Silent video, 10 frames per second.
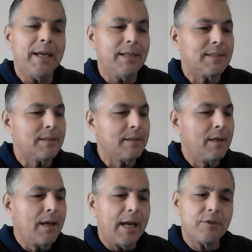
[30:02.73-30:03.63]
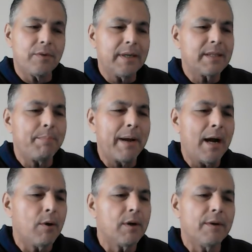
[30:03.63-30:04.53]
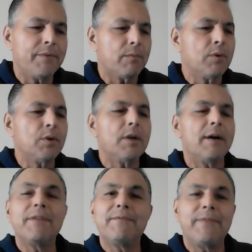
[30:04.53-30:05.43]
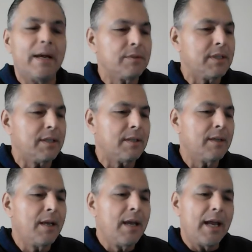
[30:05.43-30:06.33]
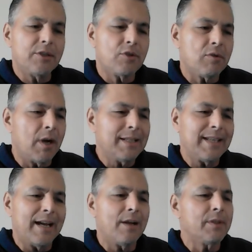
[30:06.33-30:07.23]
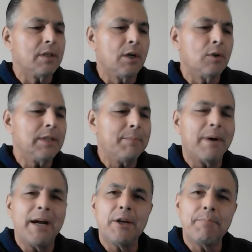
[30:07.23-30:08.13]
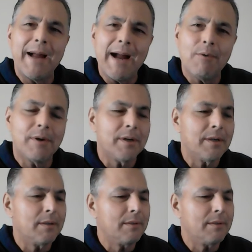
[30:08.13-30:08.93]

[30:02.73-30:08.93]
wheat, and drink the power of the root of the fountain, and trod down the lowly by your power.